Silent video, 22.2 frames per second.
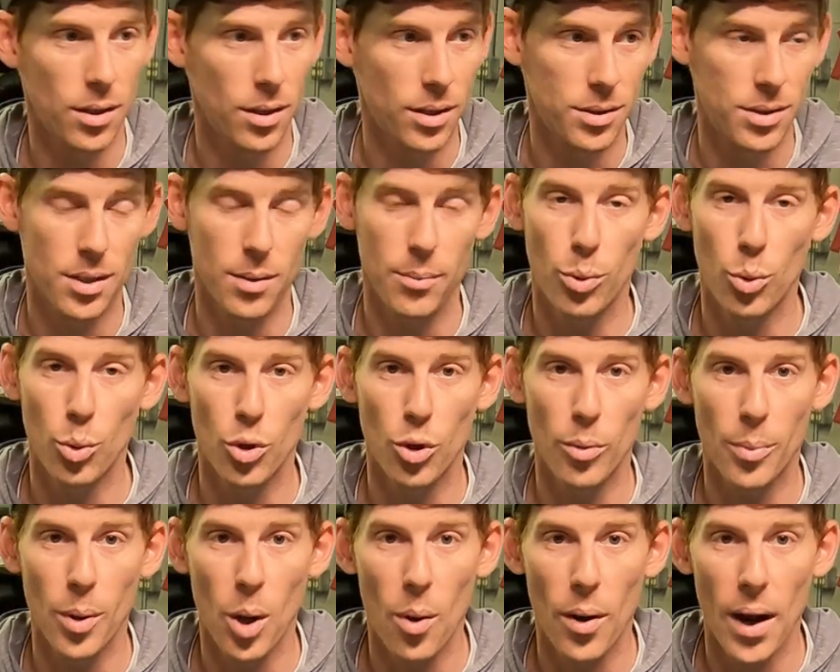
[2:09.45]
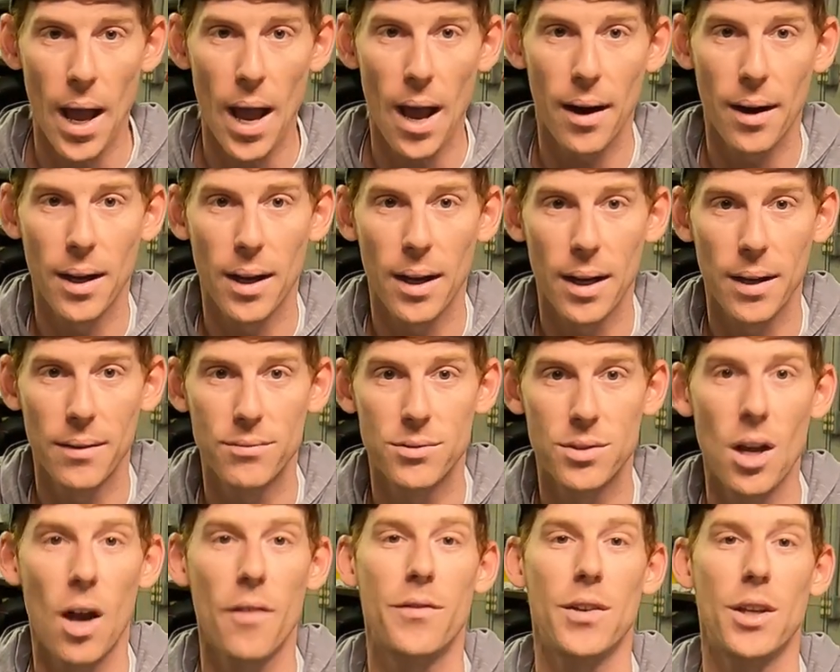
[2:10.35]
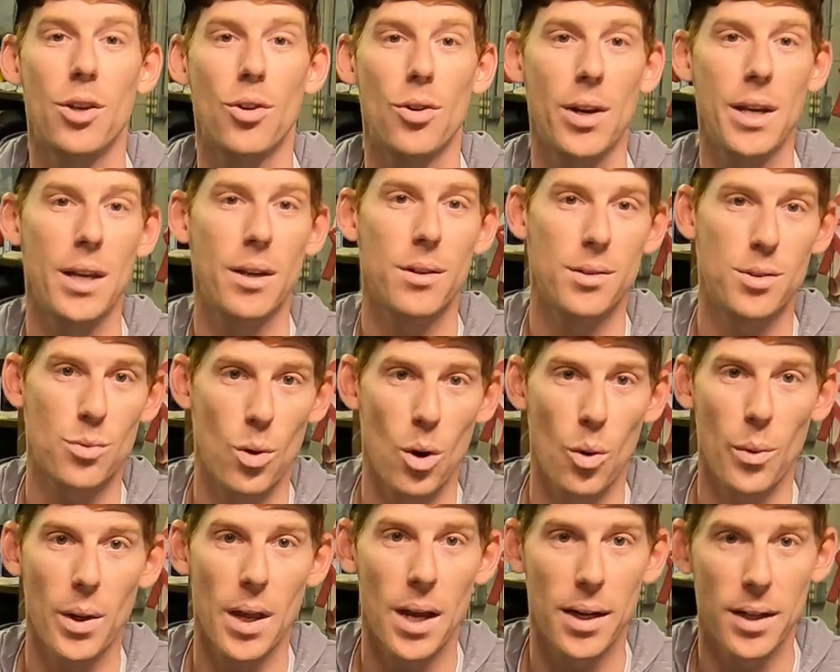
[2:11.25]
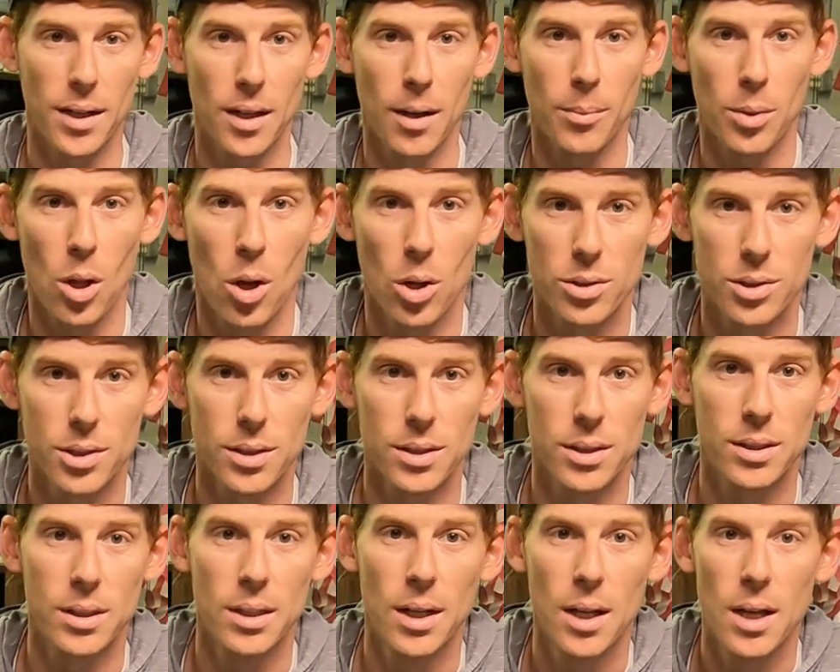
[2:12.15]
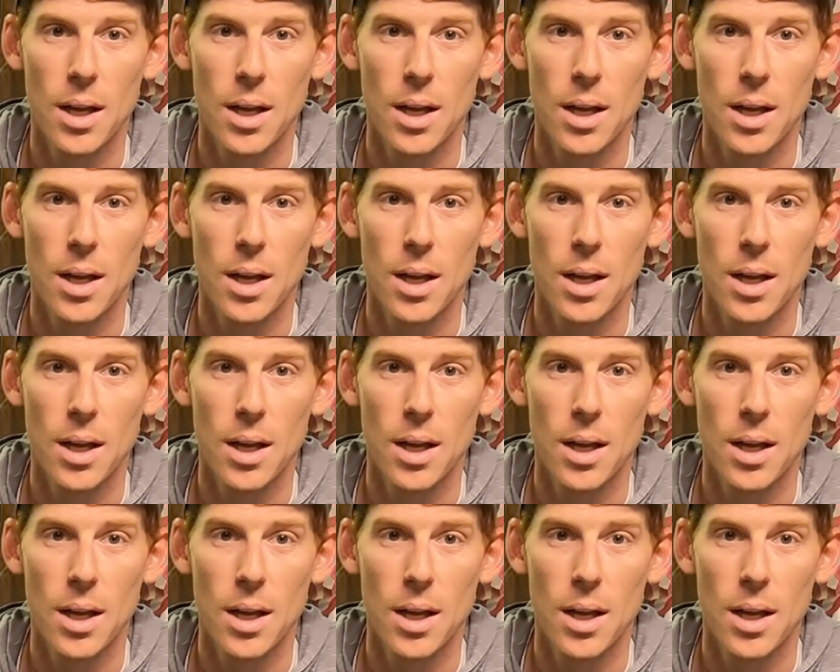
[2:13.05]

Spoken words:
or to pull the boat out of Duffy Creek is where we ended up launching.